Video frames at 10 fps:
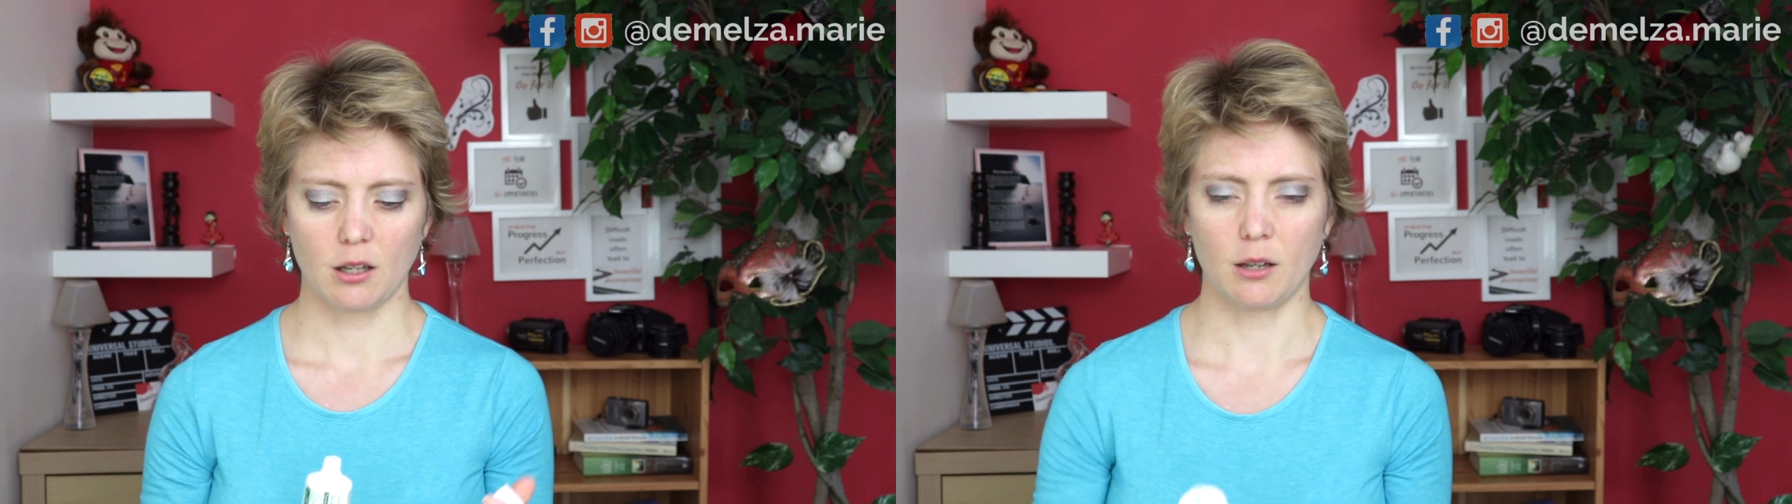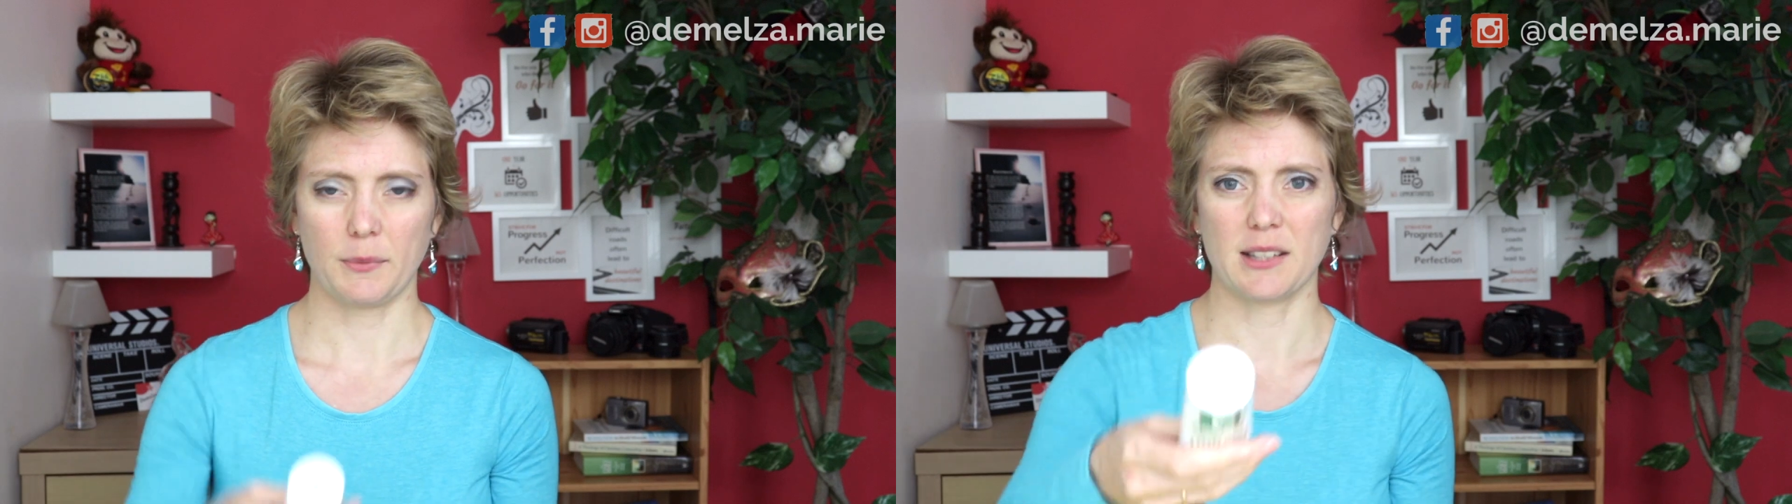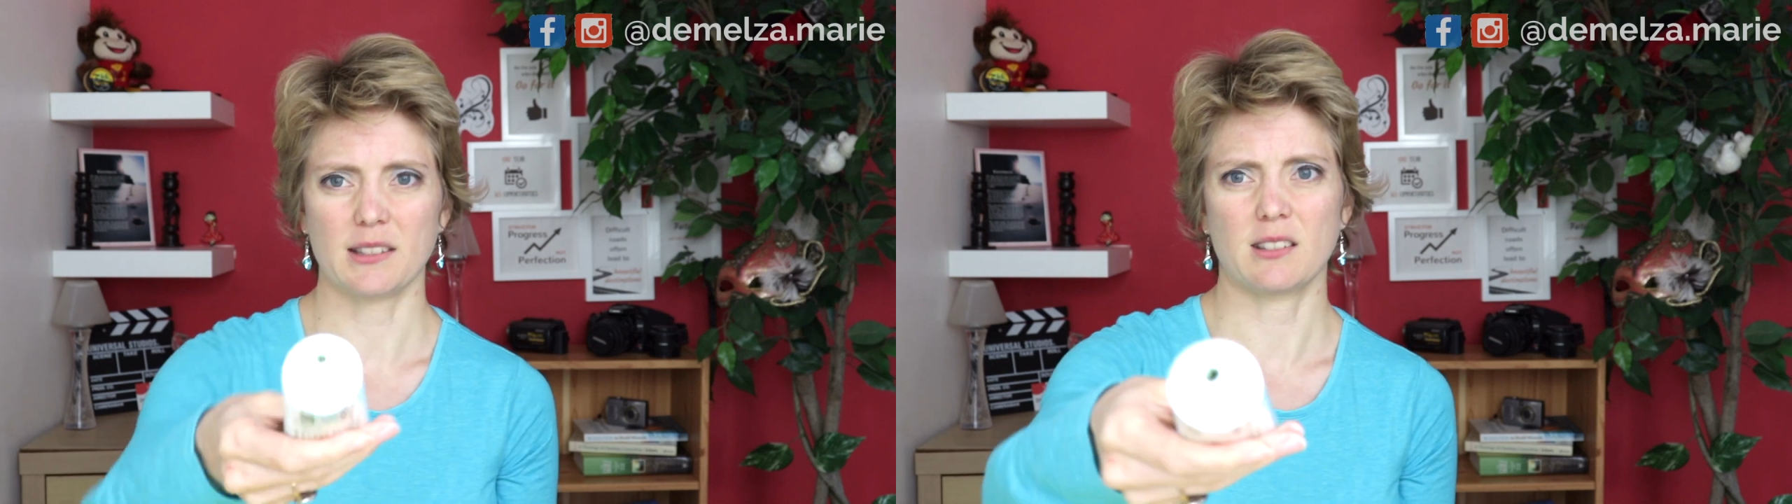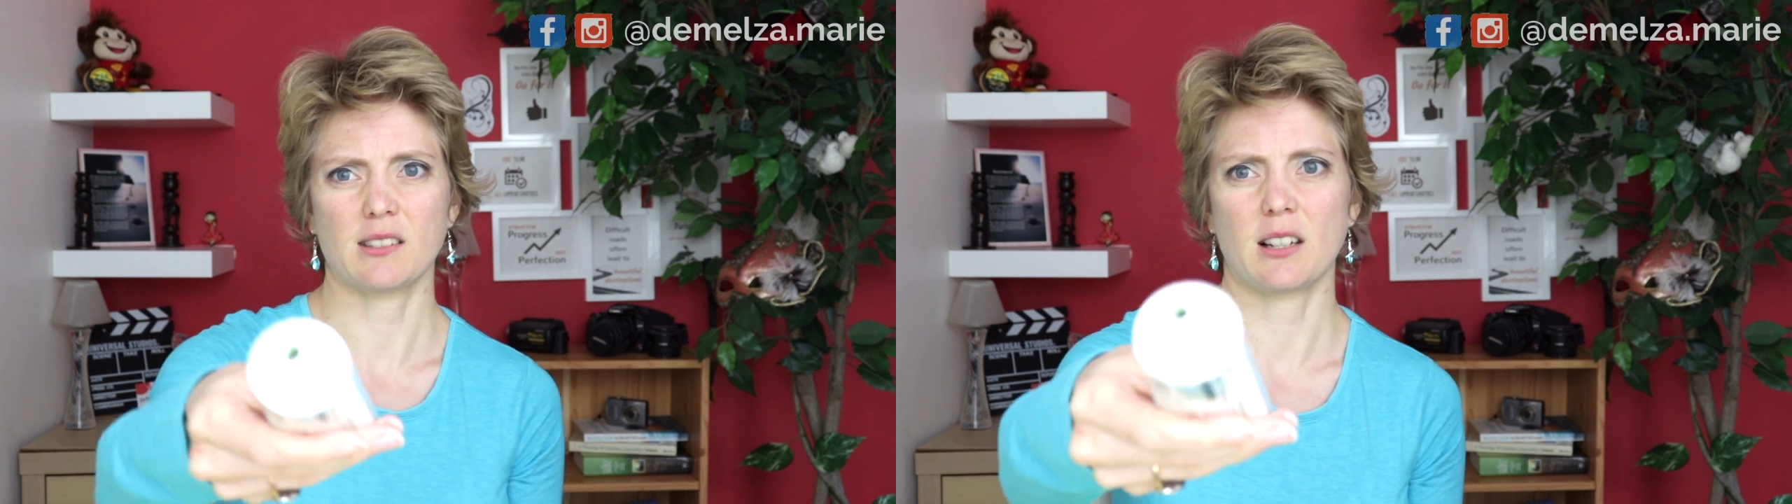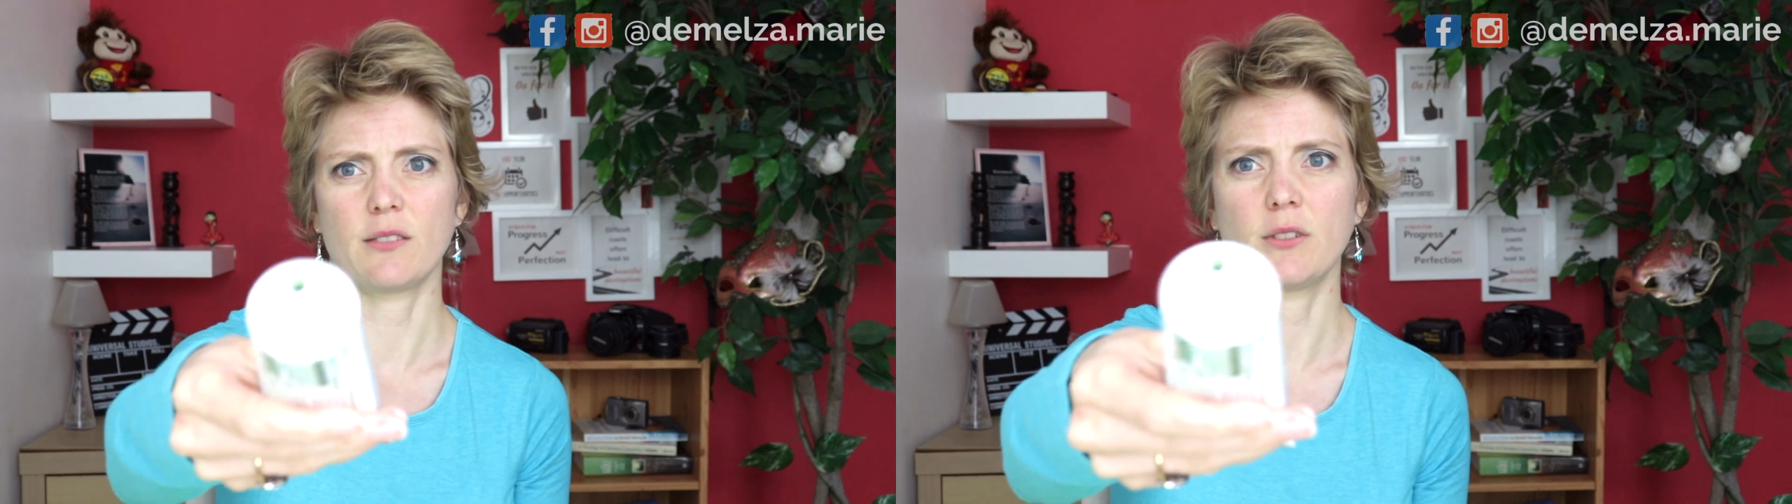has
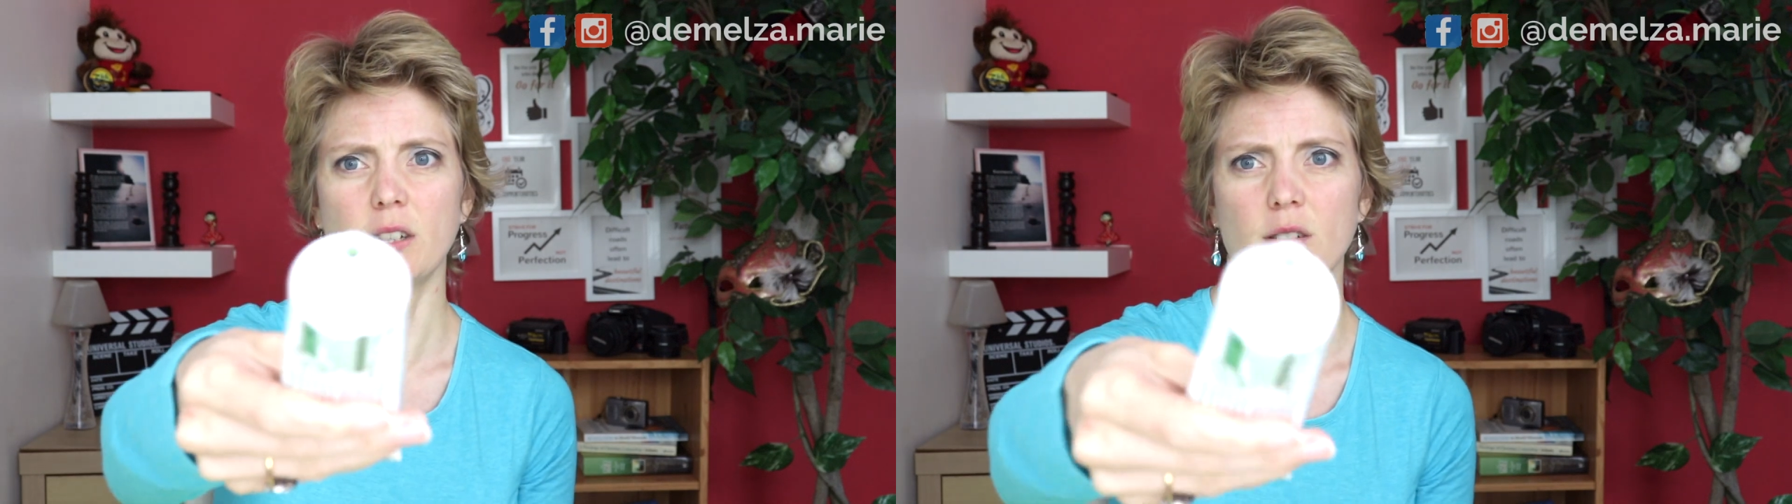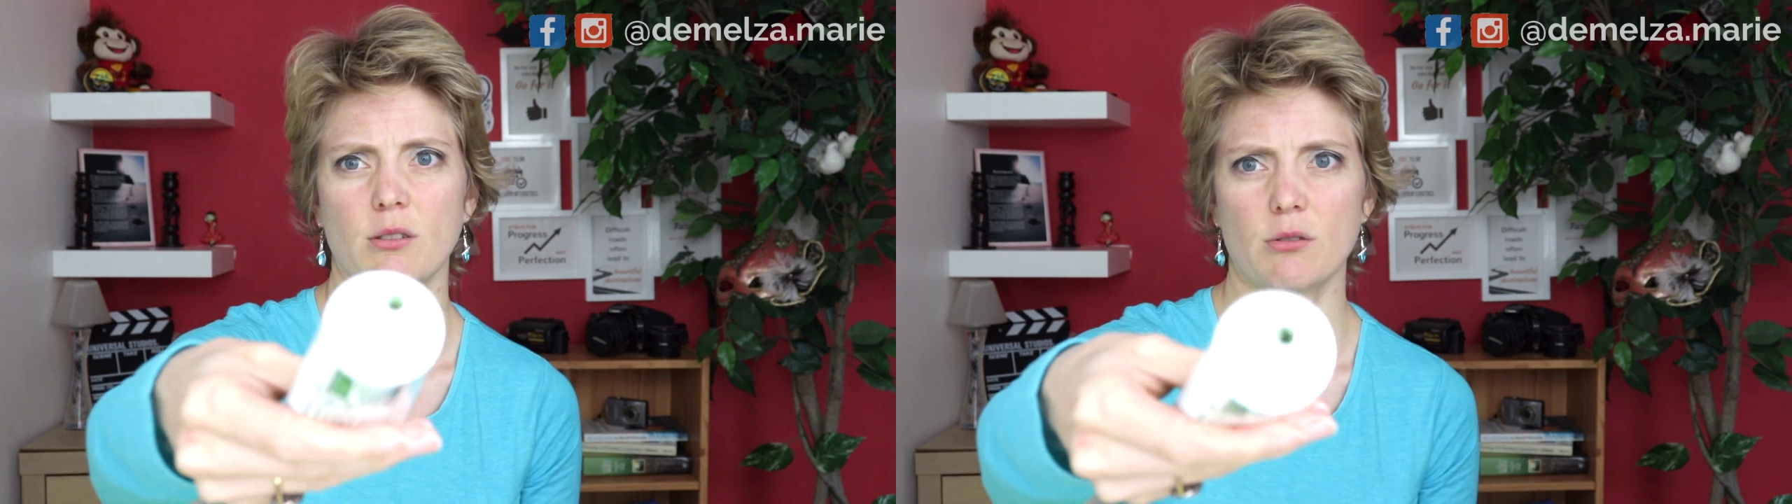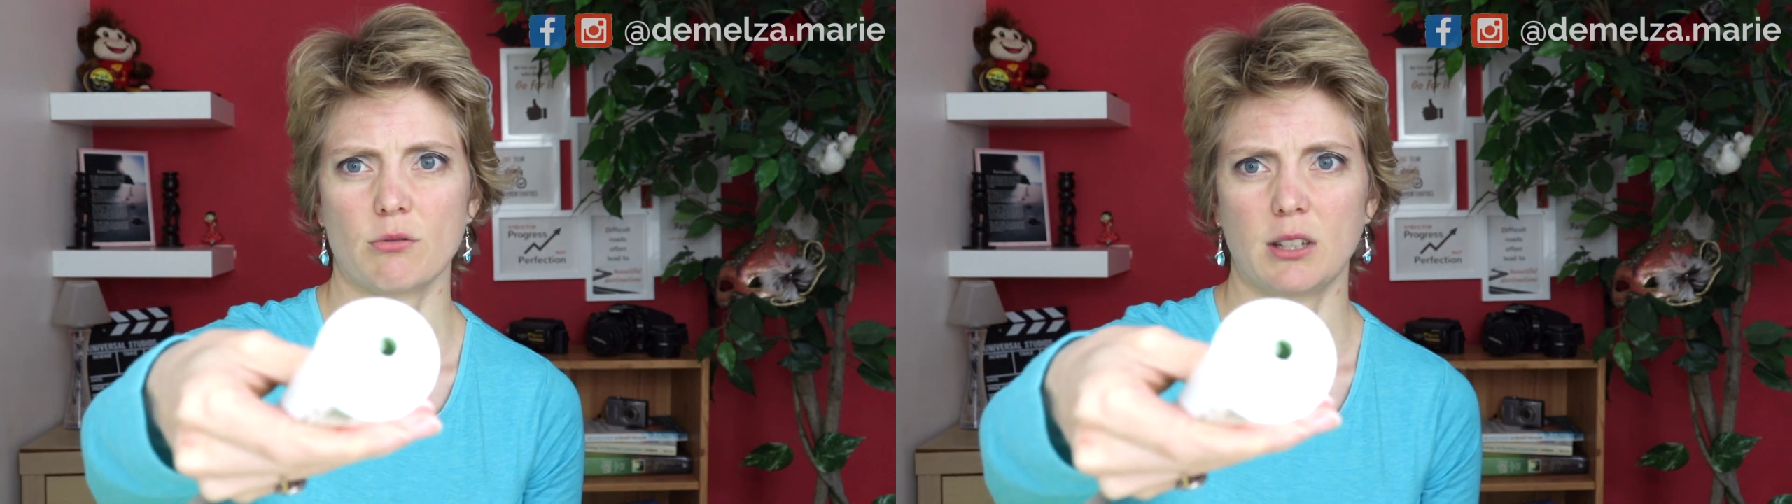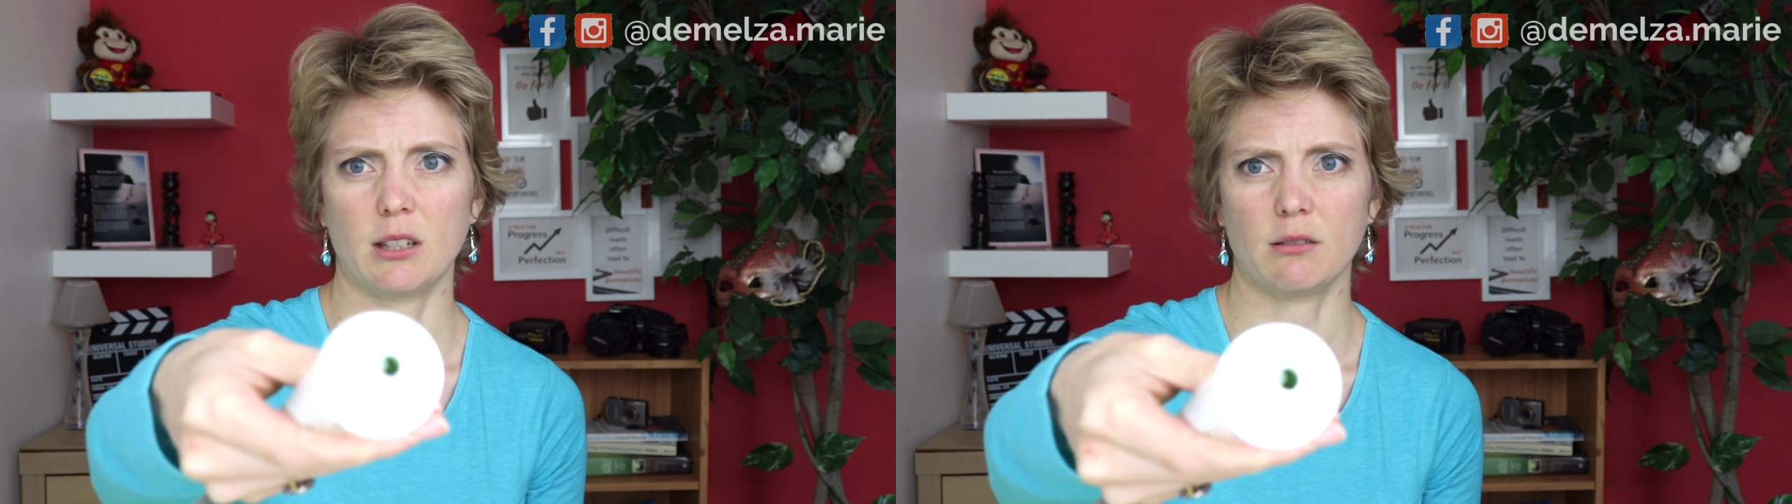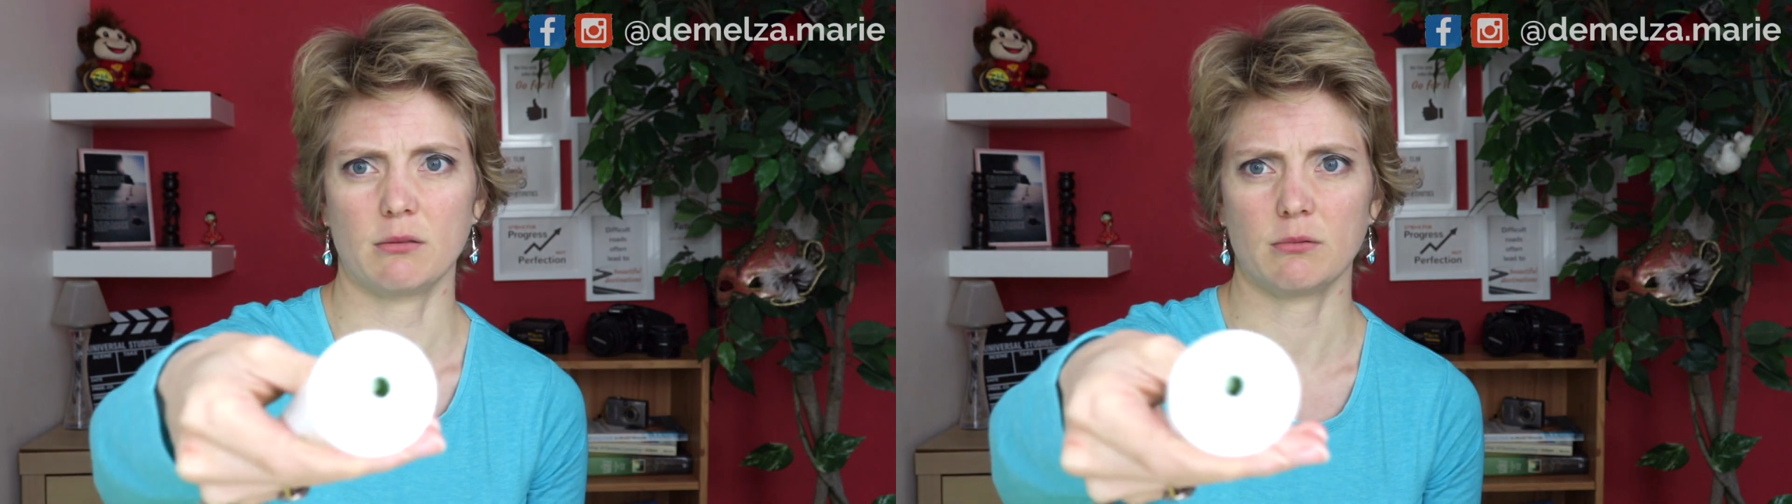this kind of like
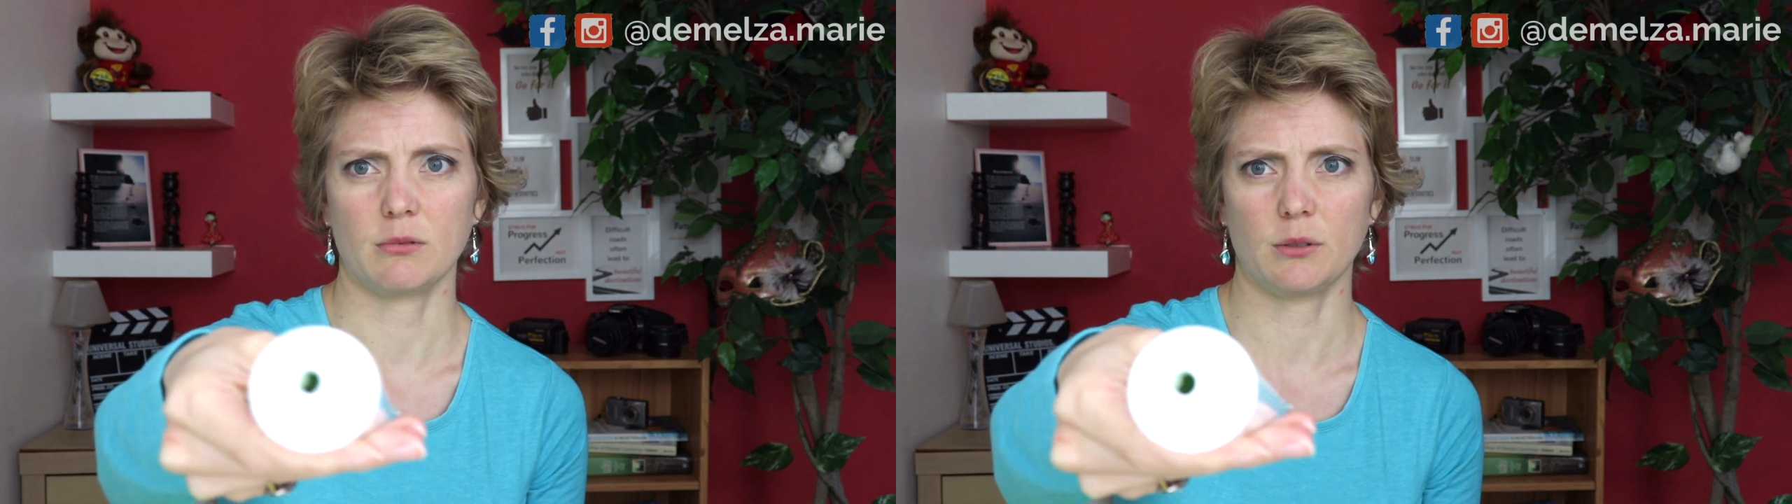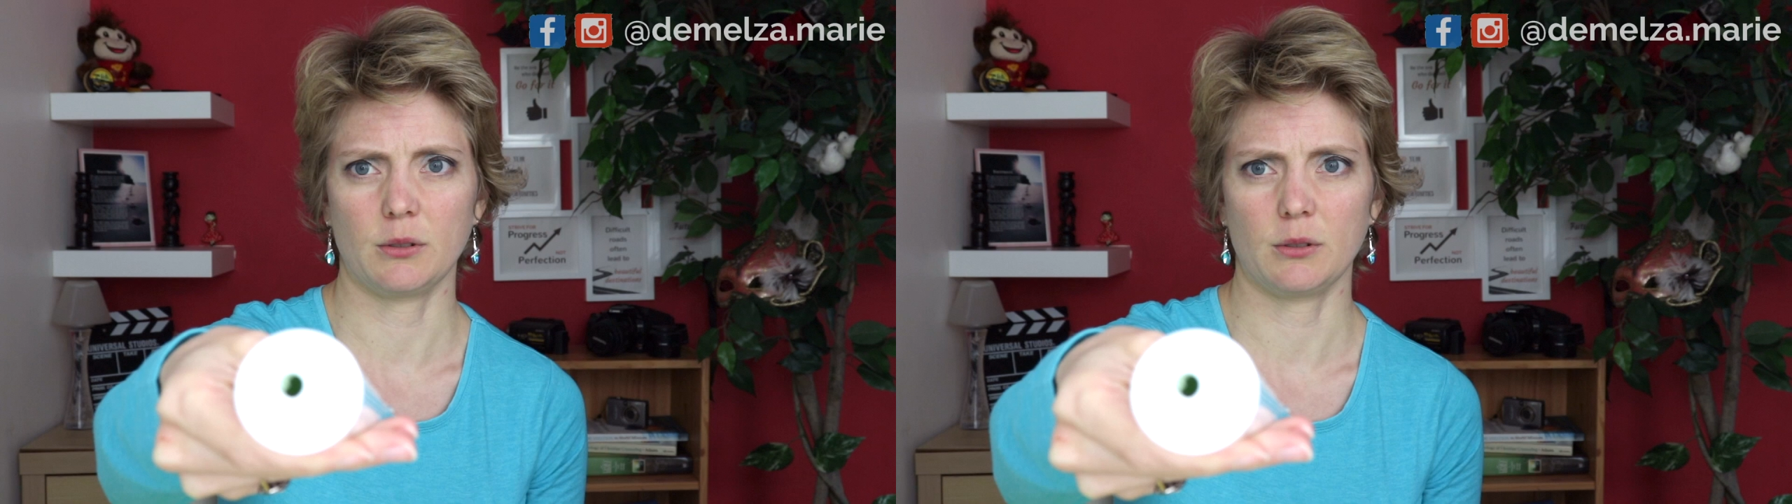green